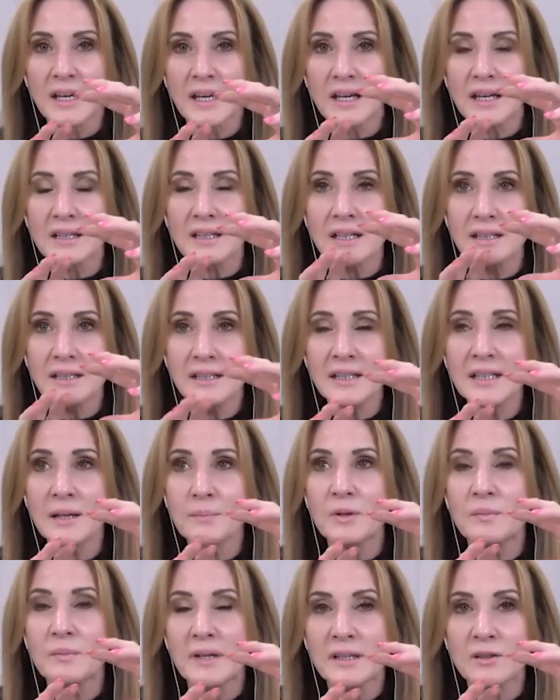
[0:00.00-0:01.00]
And cleaning up
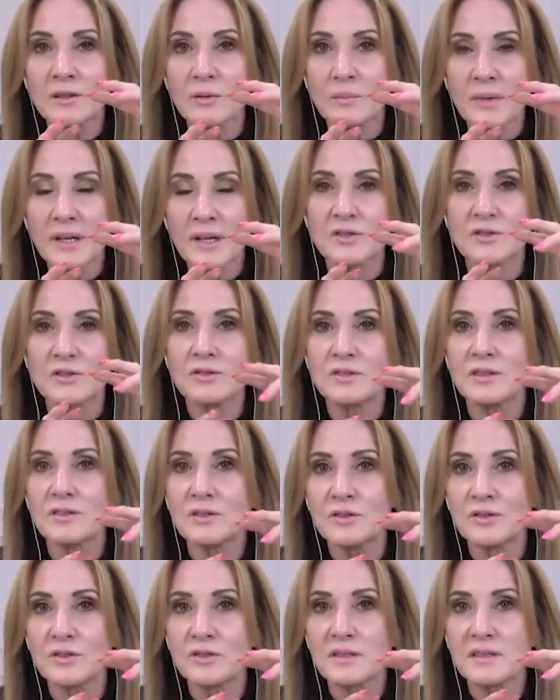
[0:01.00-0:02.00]
the mental mess using the
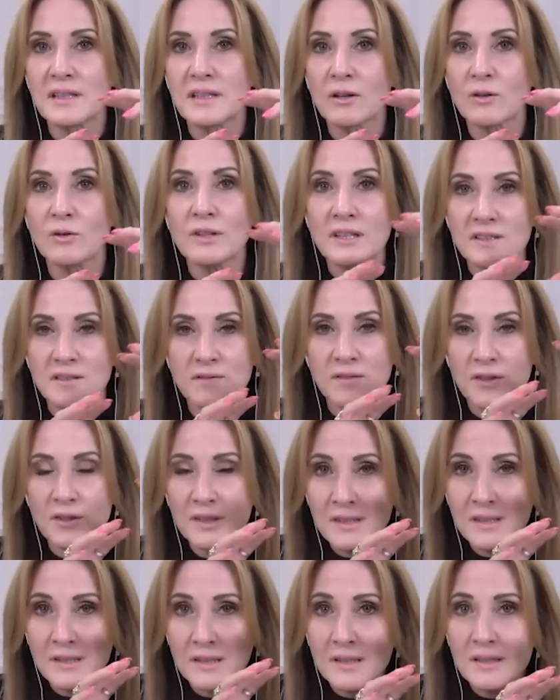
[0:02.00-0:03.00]
neurocycle is a very
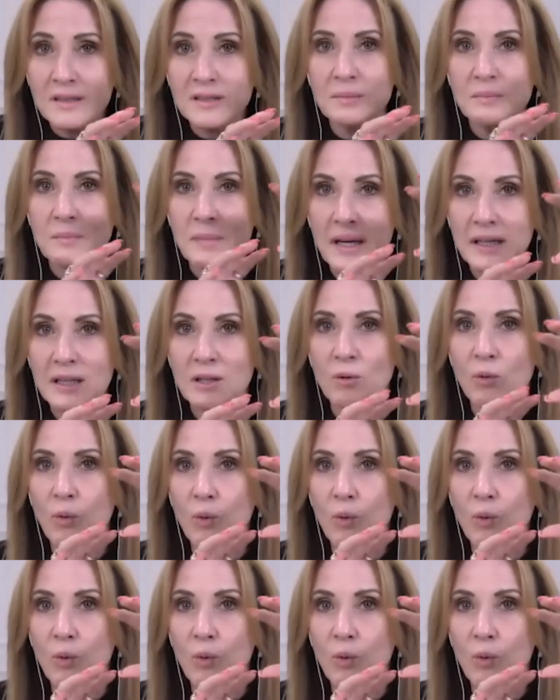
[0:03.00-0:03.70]
systematic,